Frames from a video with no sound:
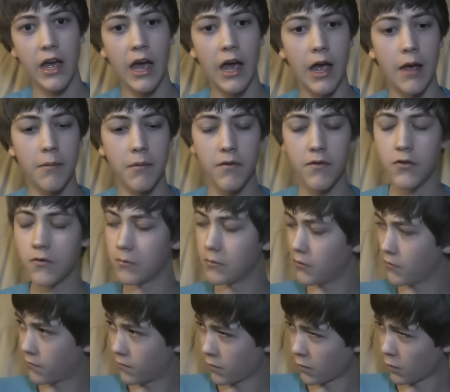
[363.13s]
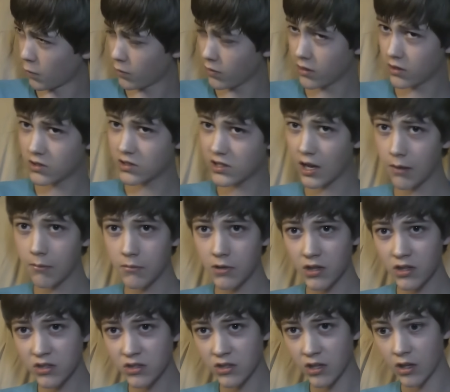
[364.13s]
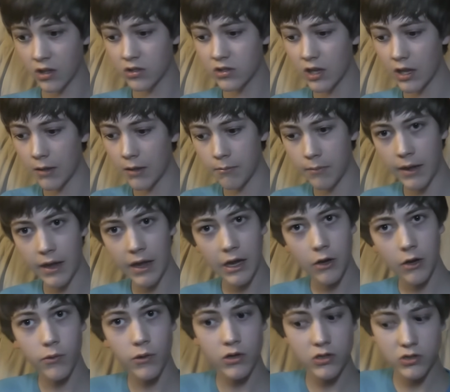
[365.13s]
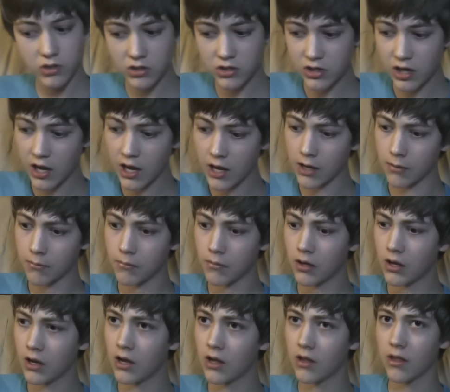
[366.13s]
in time, if you move forward the same distance and backwards the same,